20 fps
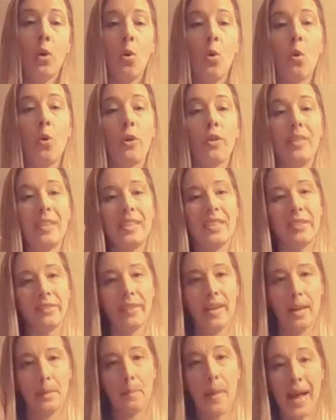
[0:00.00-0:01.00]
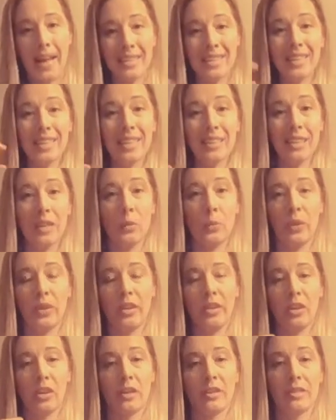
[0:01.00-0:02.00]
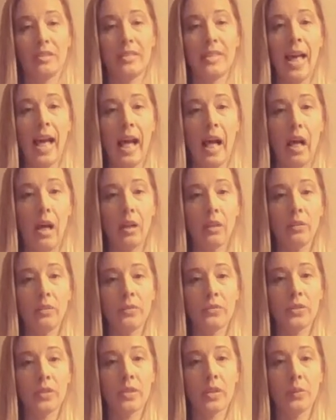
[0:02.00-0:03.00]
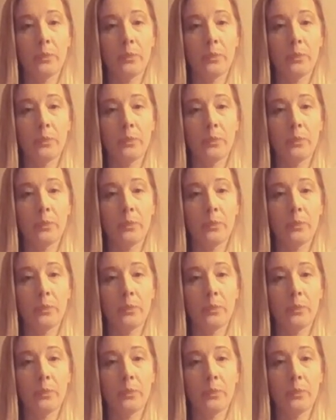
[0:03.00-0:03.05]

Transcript: Or the divine masculine within ourselves,